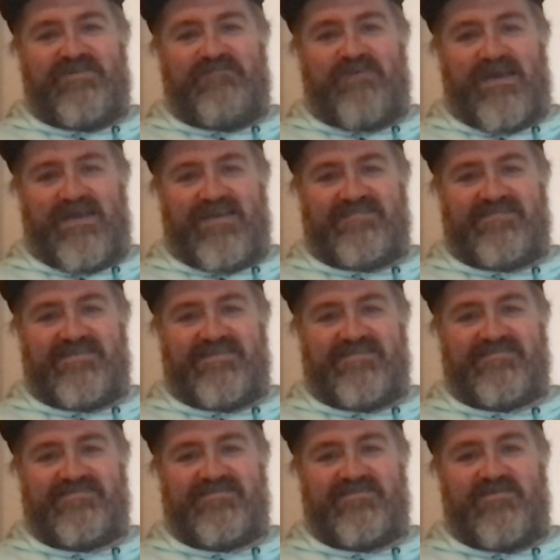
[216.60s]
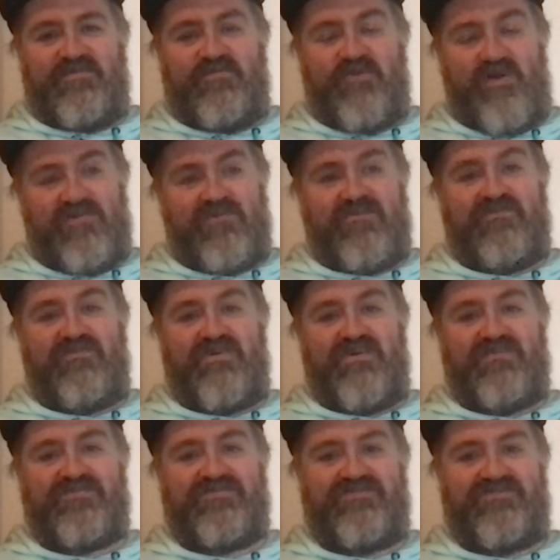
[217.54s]
passes, 1
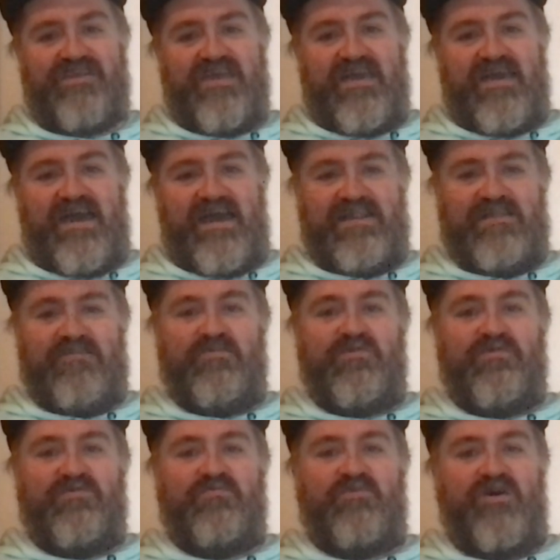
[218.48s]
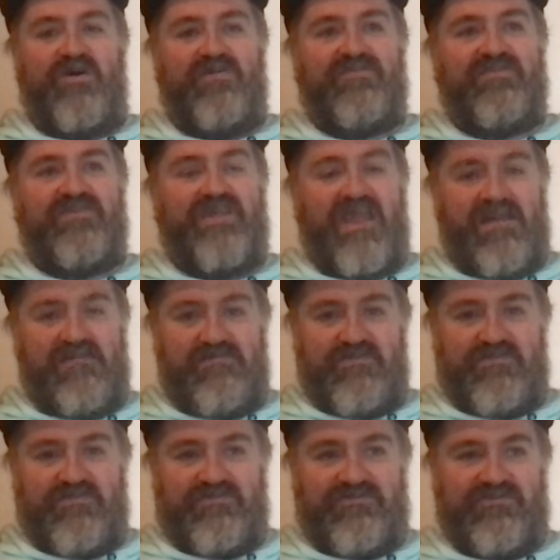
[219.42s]
cross, and he won 1
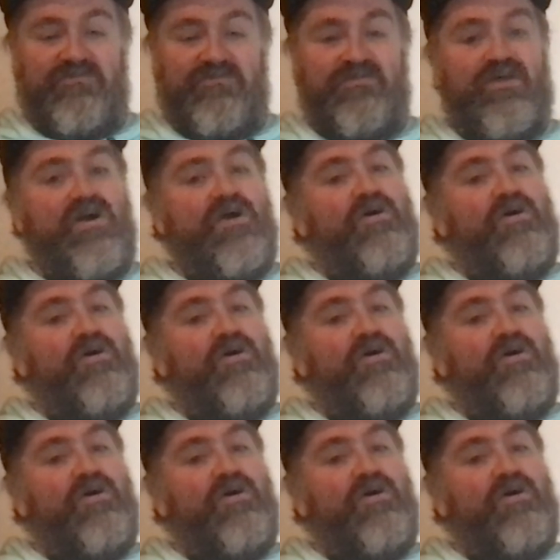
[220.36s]
aerial duel.